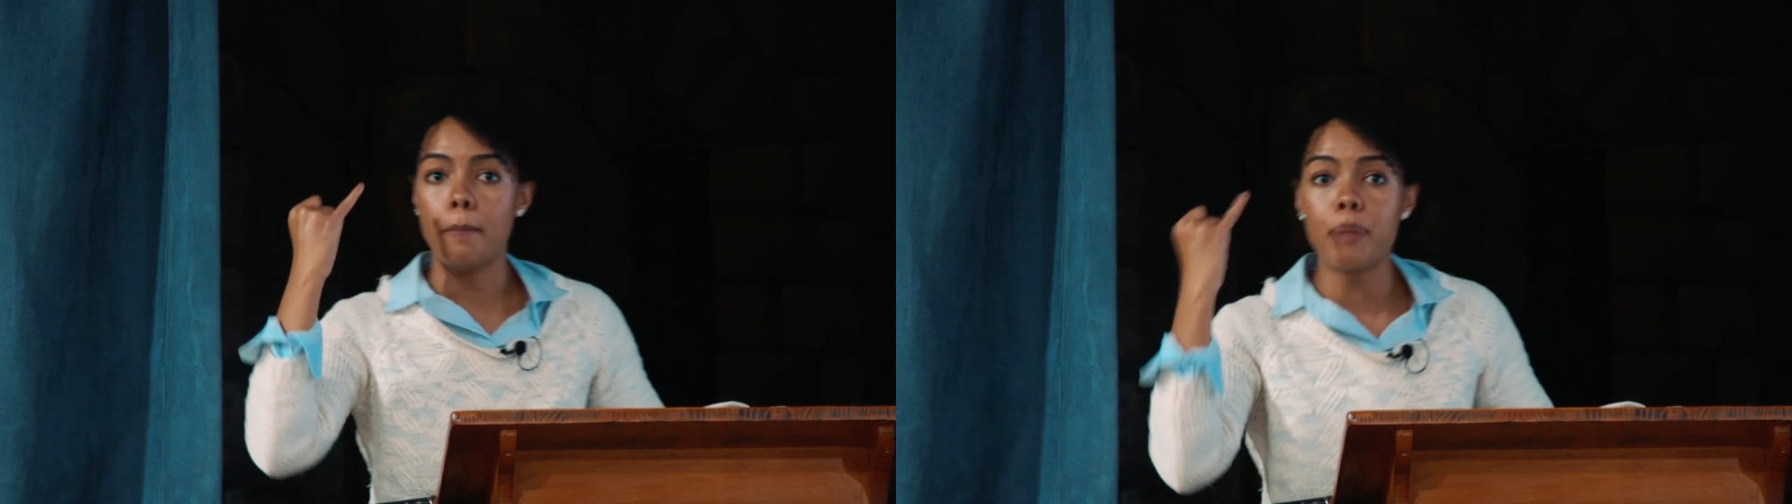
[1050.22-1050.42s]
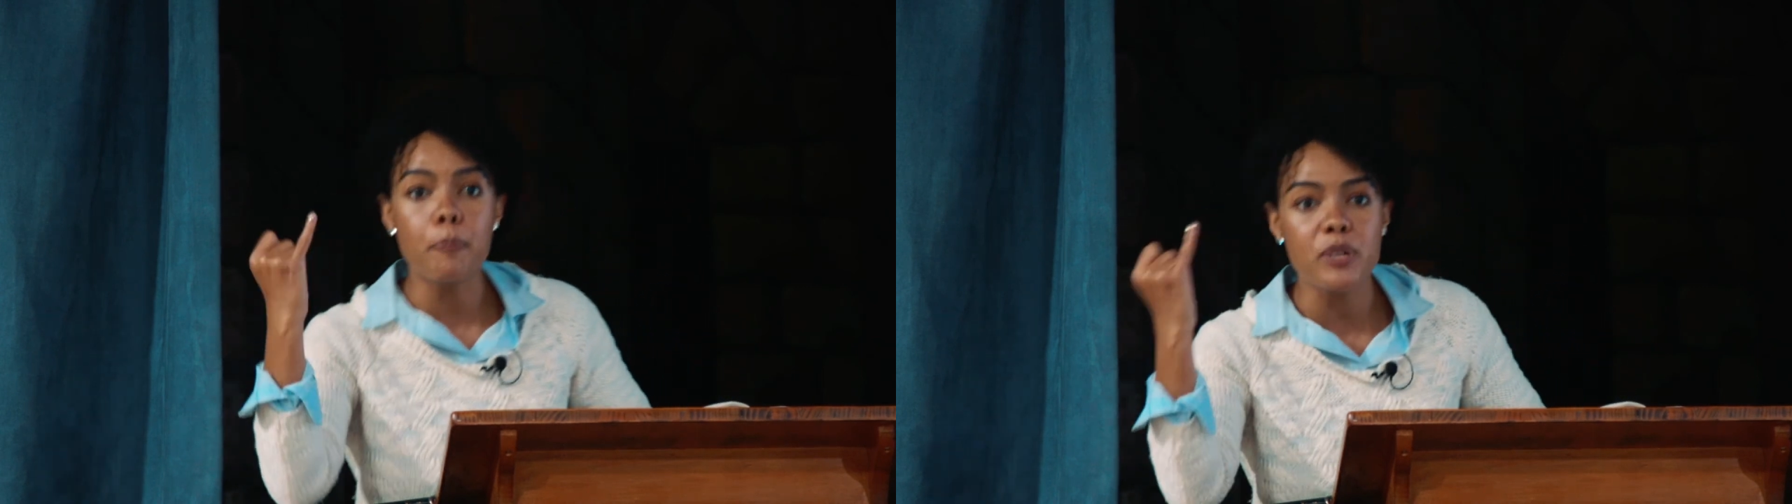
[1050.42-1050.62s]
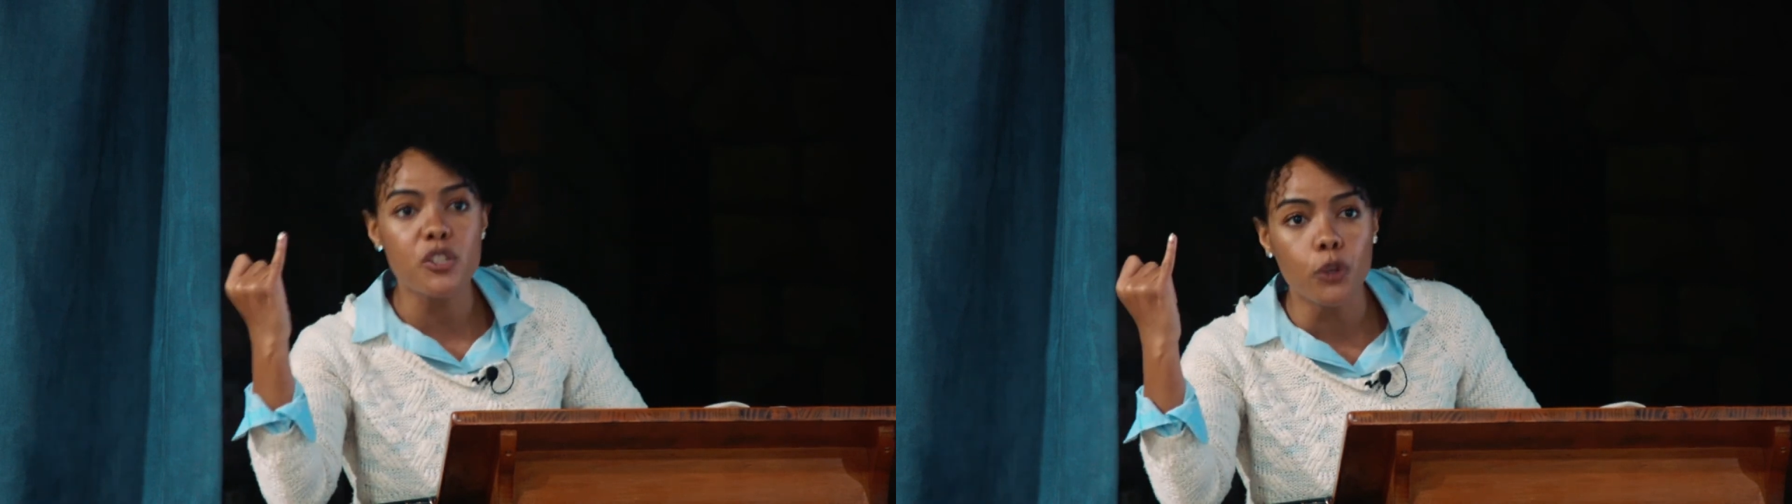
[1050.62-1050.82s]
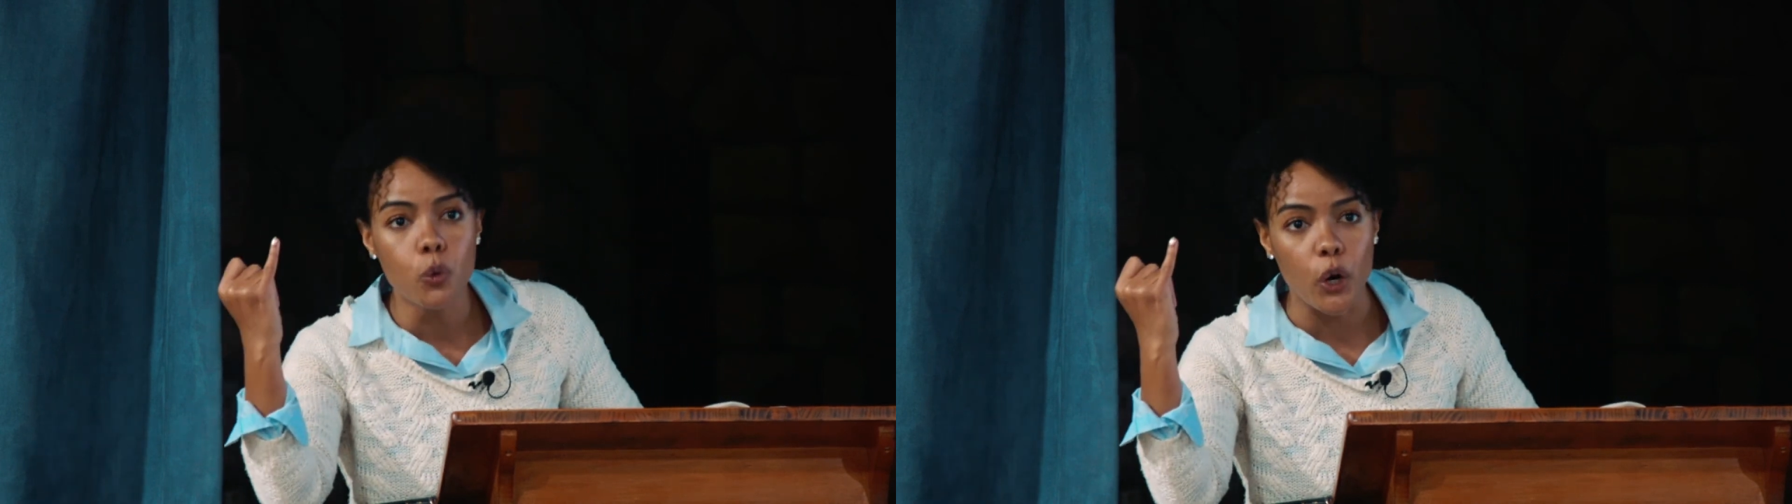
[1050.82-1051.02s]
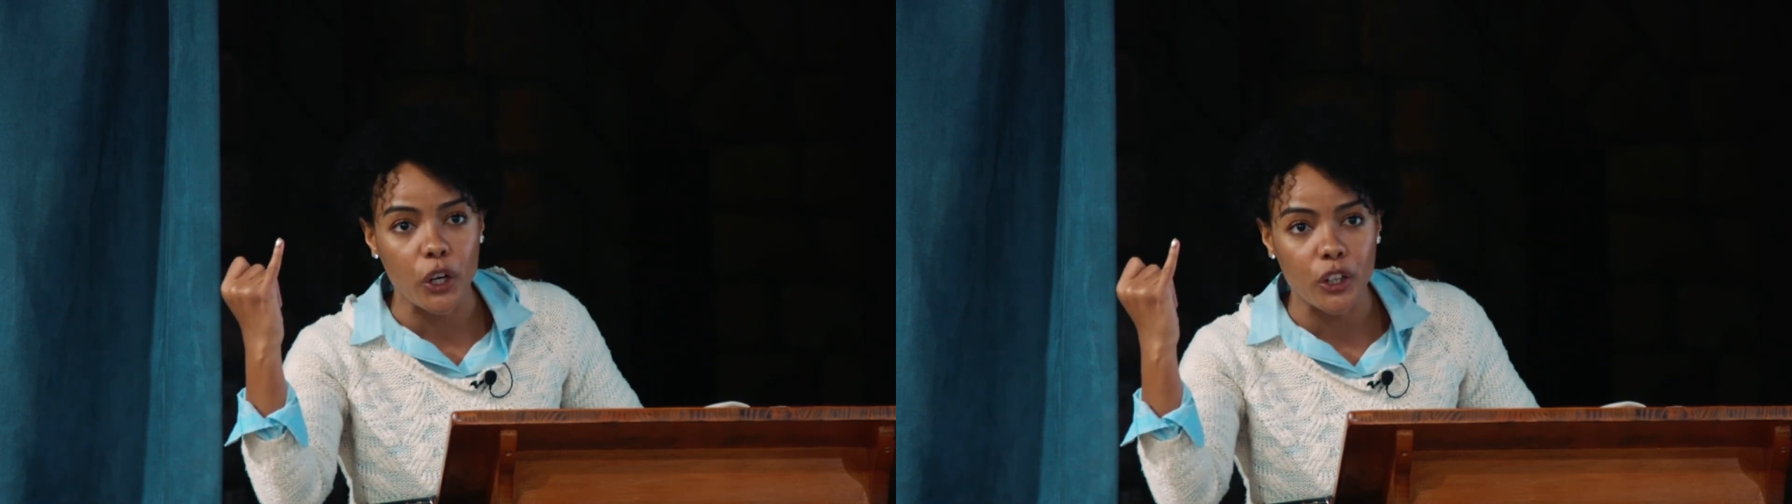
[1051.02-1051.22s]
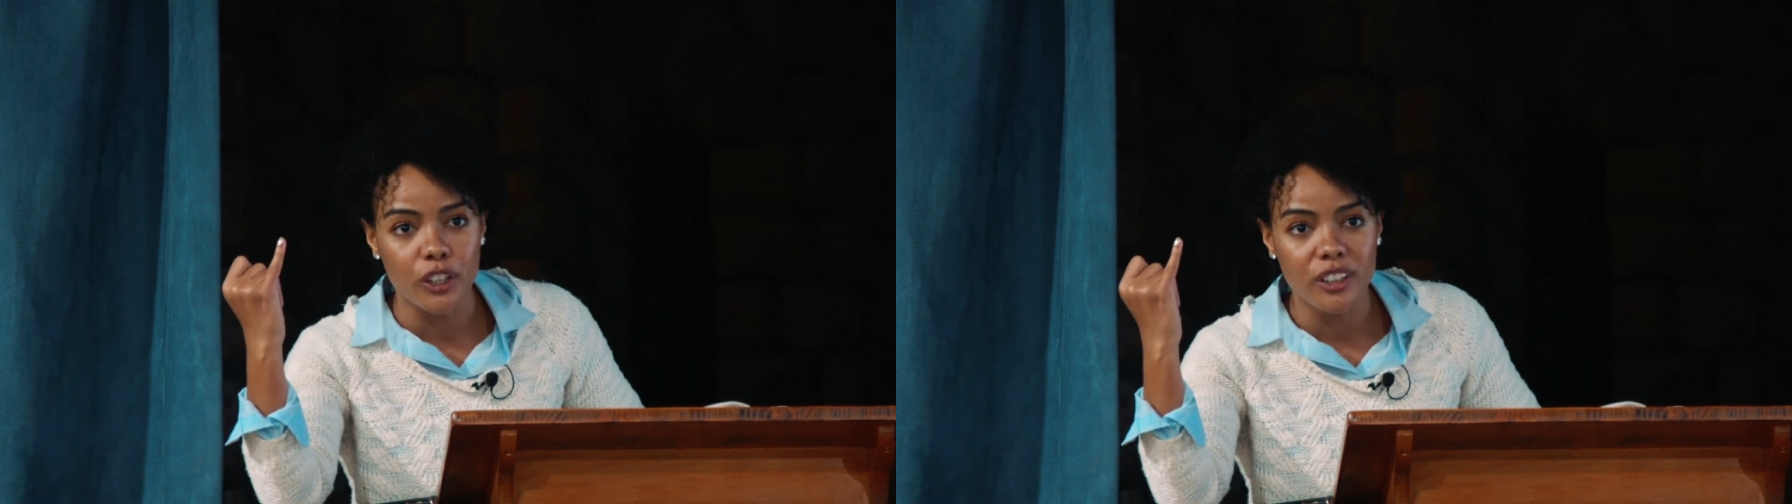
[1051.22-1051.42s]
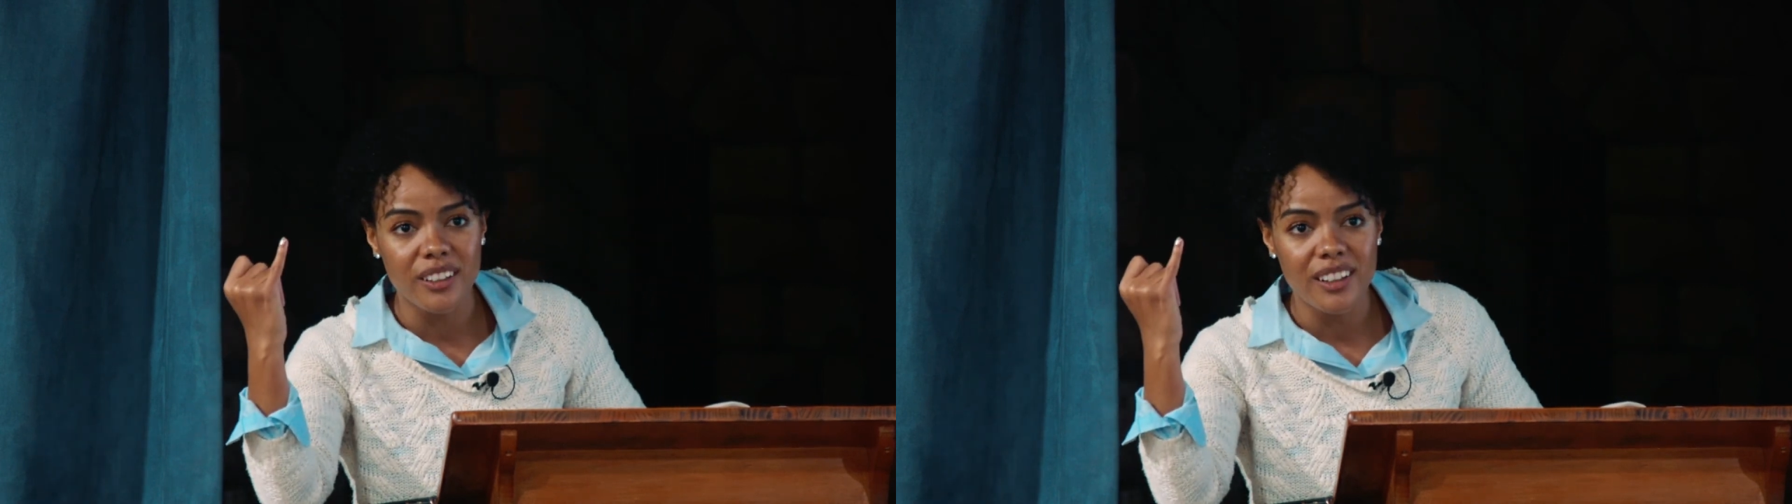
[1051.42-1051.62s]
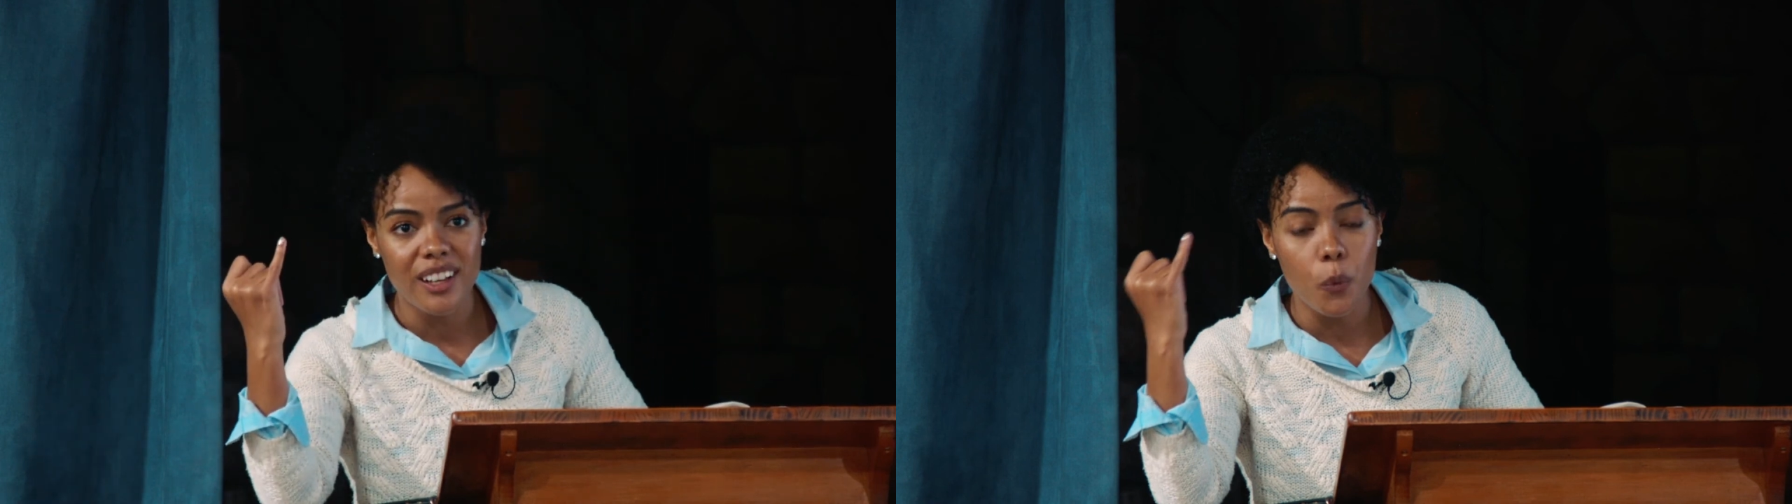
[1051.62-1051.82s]
purposeful work.
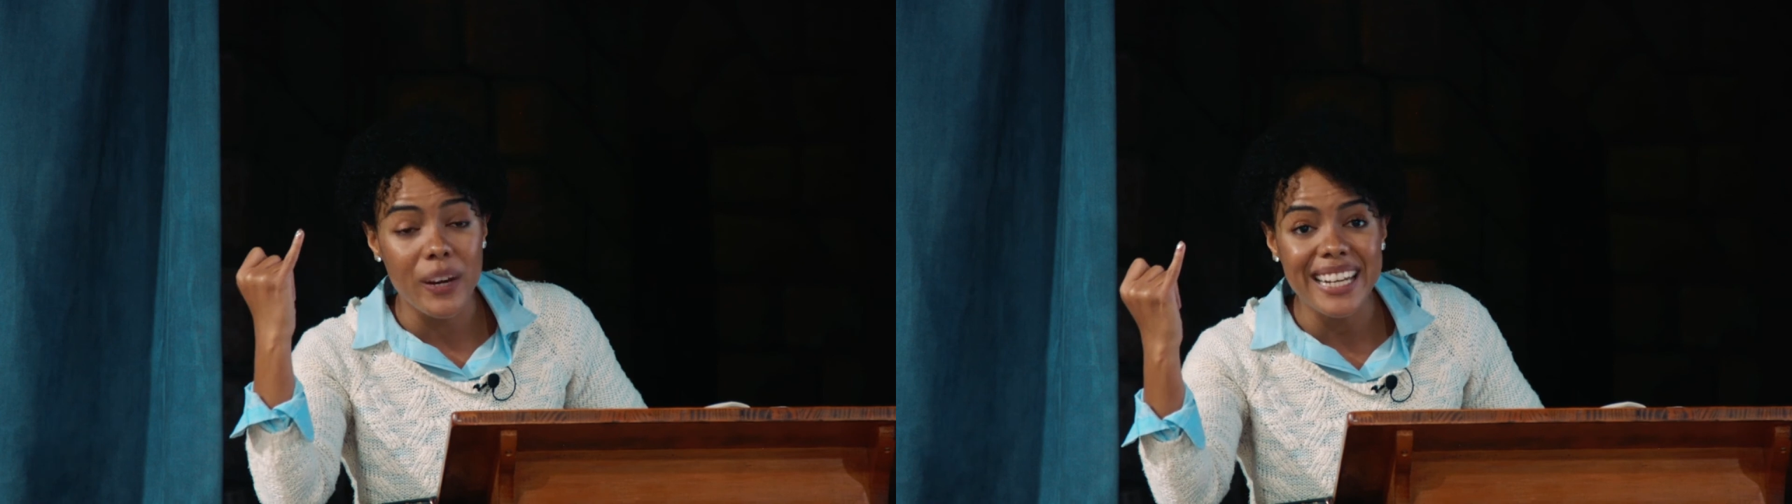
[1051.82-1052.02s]
We